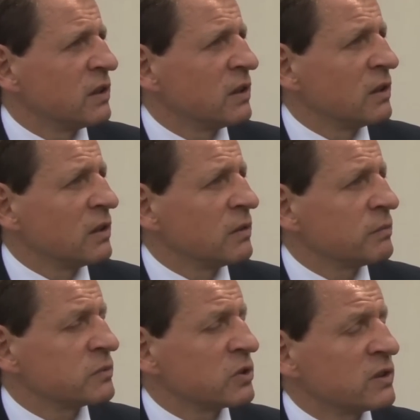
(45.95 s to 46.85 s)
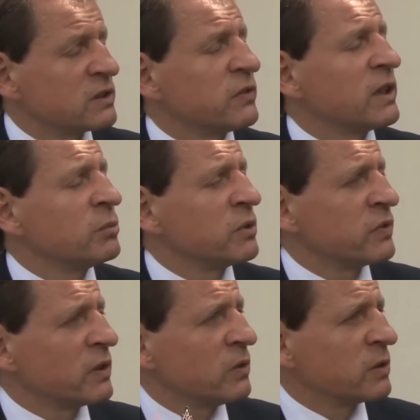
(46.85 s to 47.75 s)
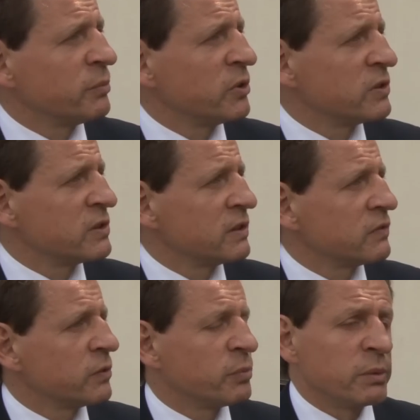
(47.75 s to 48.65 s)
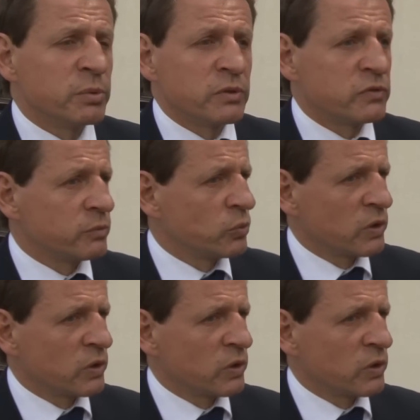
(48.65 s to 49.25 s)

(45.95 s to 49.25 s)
so that it's available for the whole community, for people from